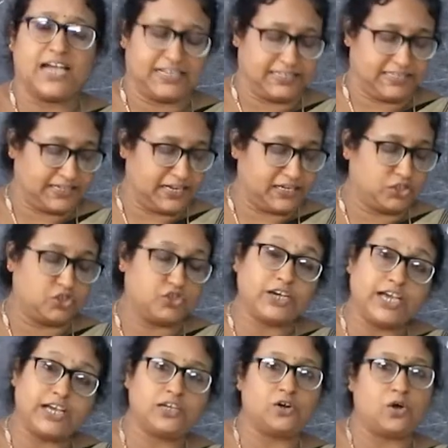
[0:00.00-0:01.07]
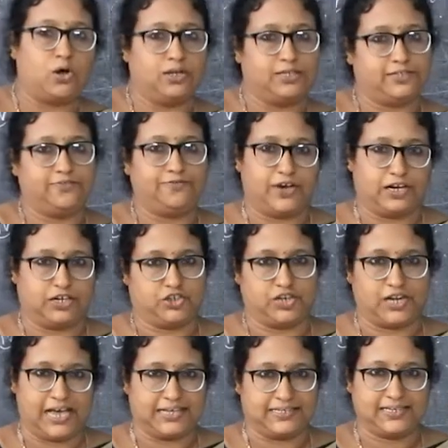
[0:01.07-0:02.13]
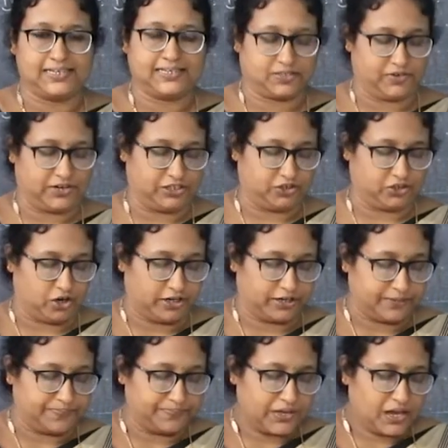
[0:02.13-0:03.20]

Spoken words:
and skin together also function as an excretory organ.